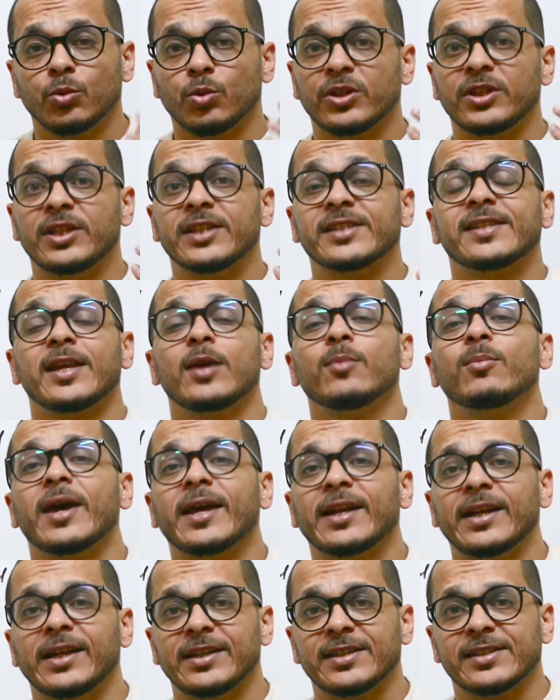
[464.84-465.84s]
with the
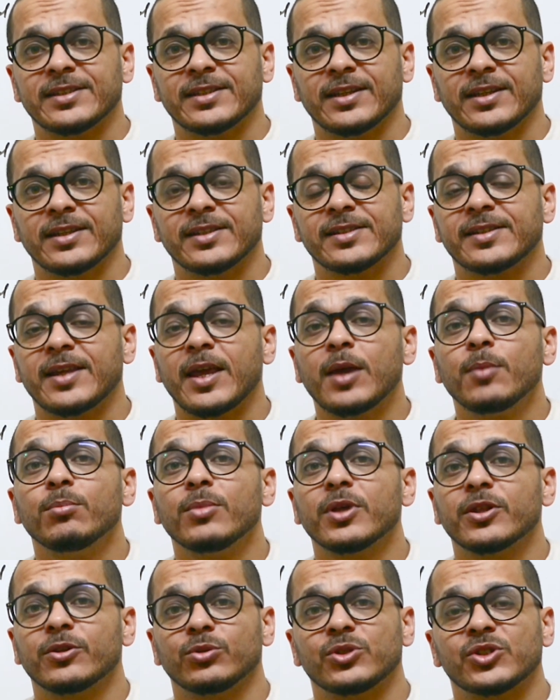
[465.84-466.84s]
same analyst,
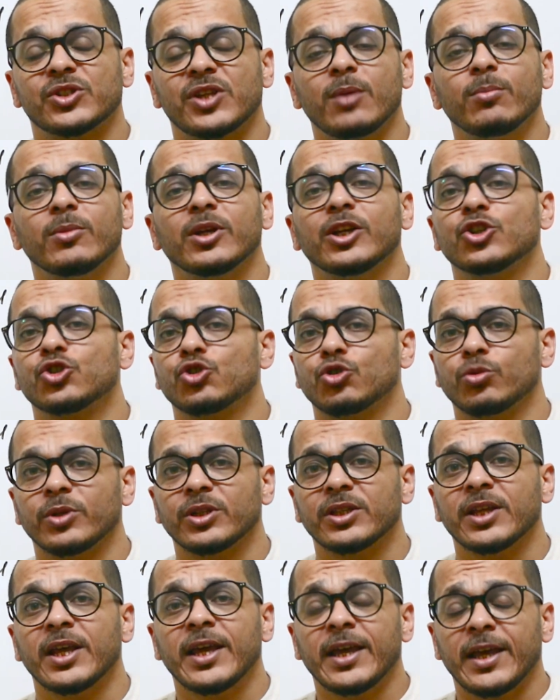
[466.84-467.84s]
same method, same
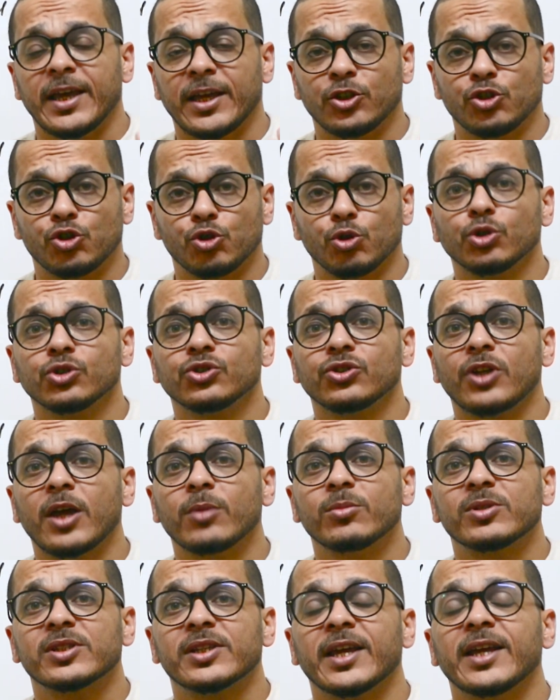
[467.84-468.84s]
instrument, and short
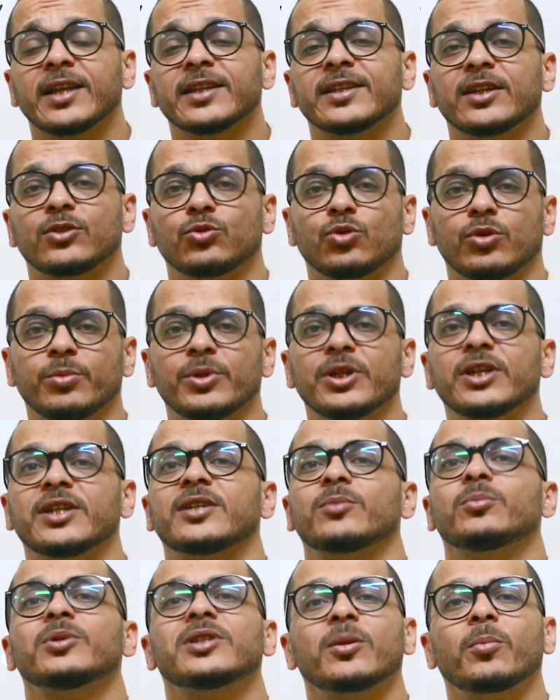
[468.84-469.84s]
time scale, that will be
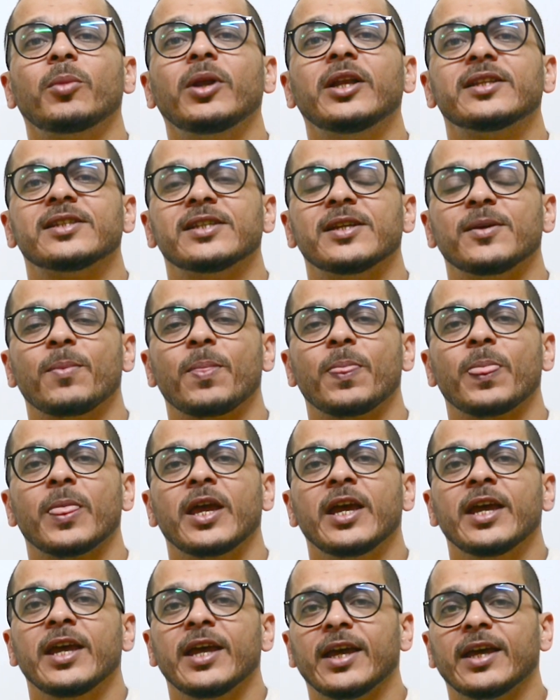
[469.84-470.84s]
repeatability.
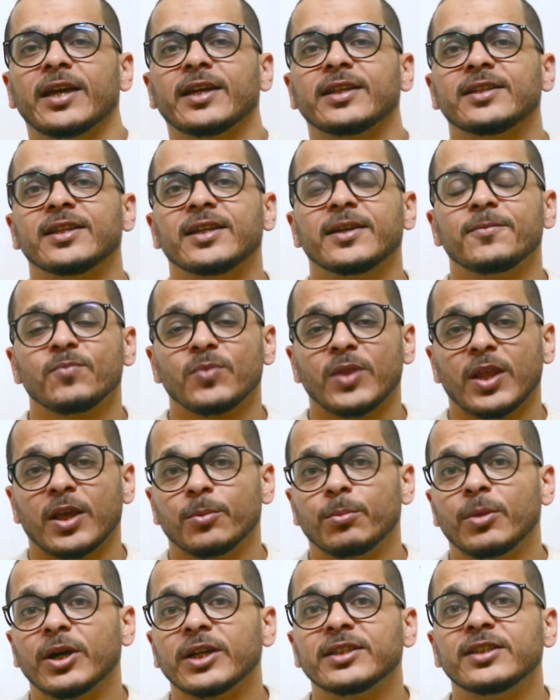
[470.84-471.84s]
And
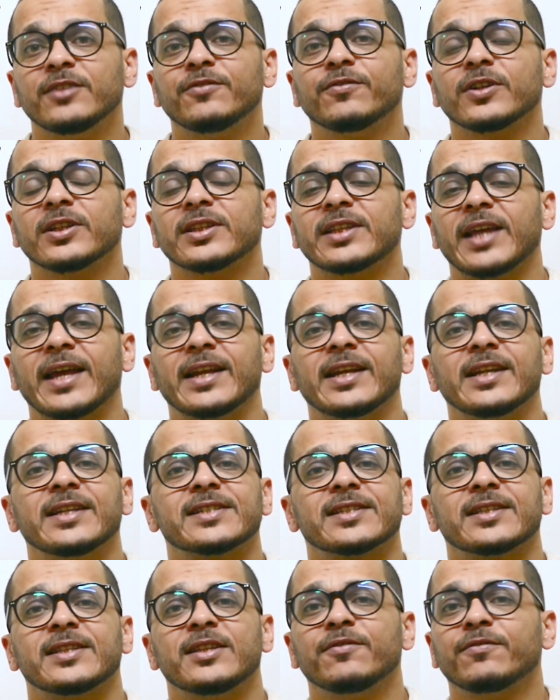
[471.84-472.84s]
by different
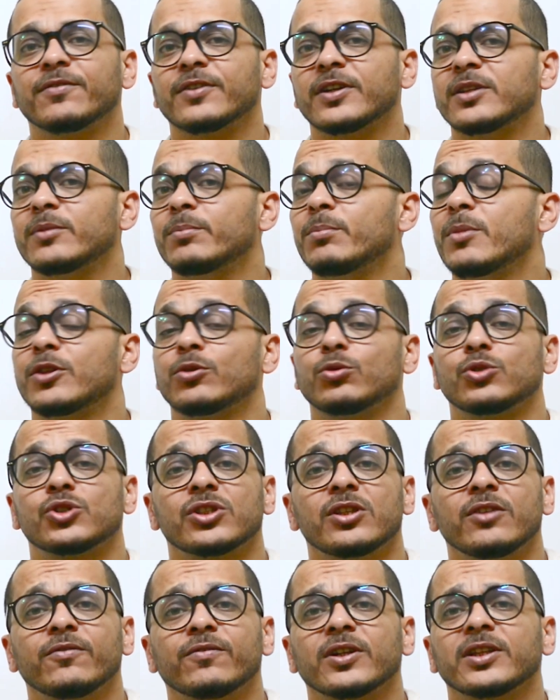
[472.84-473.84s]
analysts, different
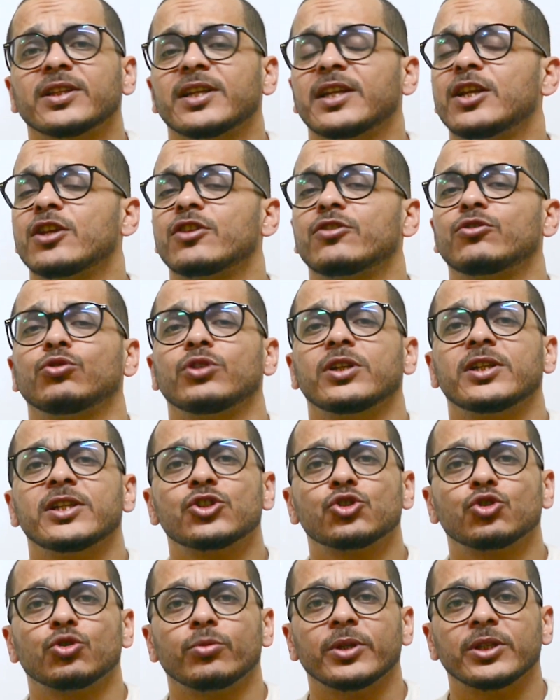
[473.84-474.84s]
methods, different
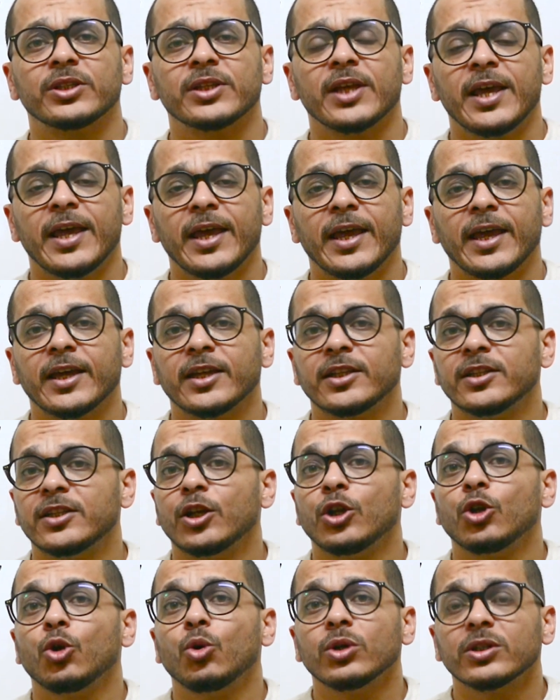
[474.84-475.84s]
instrument,
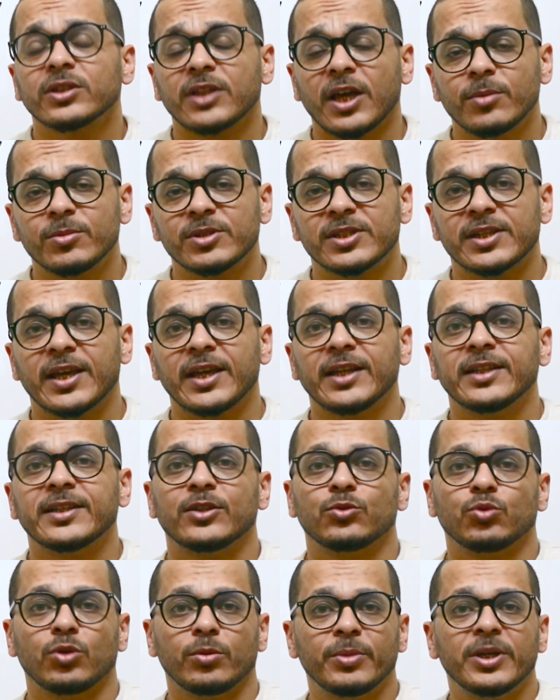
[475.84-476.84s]
and long time scale,
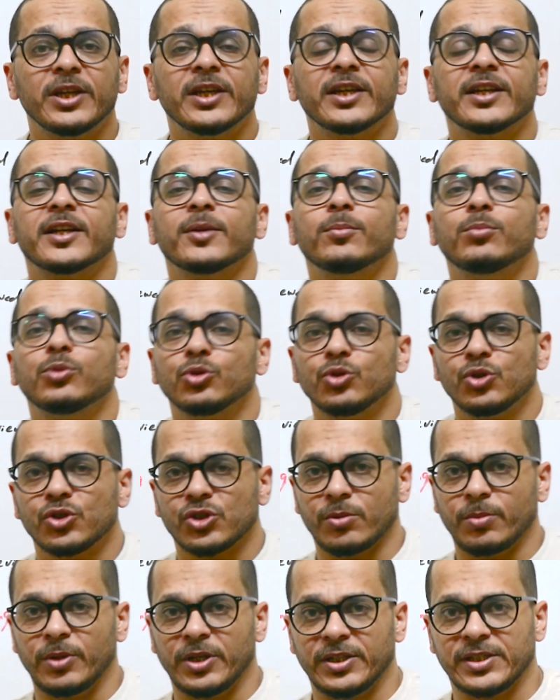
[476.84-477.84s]
that will be
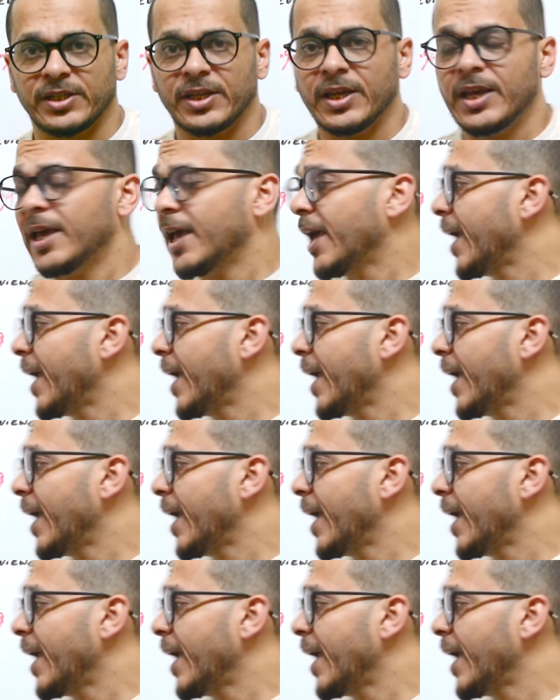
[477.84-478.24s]
reproducibility.